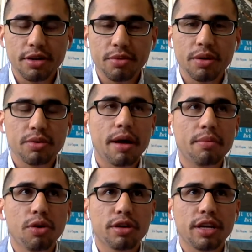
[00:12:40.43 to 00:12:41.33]
What I'm
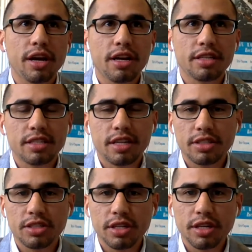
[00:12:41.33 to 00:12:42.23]
working on as an
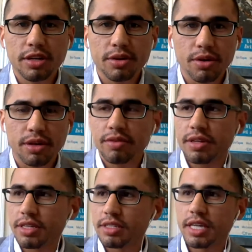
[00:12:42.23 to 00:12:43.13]
engineer or even
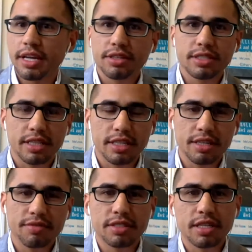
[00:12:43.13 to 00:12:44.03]
in sales, like this
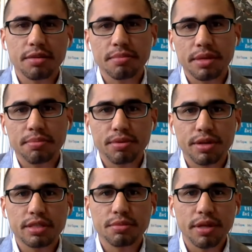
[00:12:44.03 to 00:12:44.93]
stuff is going to be put
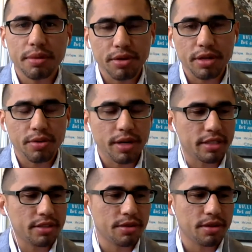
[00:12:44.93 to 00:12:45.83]
into play pretty quick.
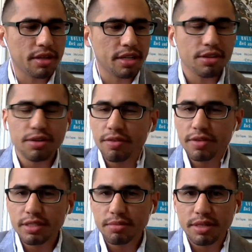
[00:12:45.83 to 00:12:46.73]
So can you give
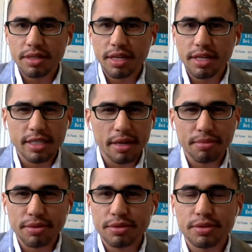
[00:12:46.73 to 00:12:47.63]
us an
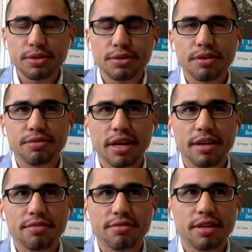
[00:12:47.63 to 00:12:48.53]
example or two of
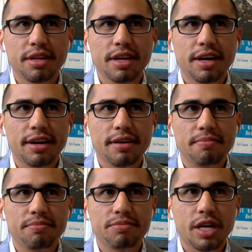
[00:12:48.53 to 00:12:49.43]
kind of
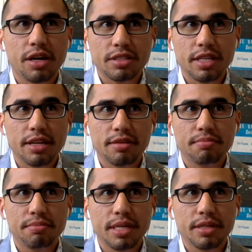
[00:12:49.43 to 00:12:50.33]

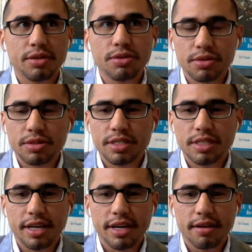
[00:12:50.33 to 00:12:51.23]
DocSend being used
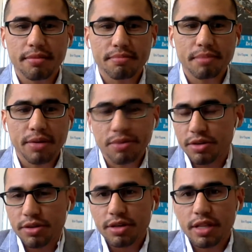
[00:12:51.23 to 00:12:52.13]
by one
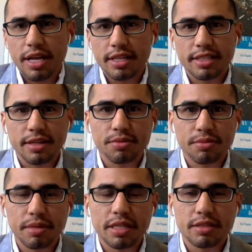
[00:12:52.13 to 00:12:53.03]
of your clients? Like,
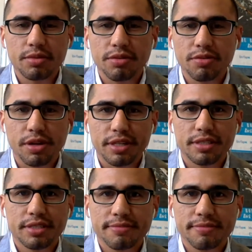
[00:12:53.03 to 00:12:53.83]
make this real for us.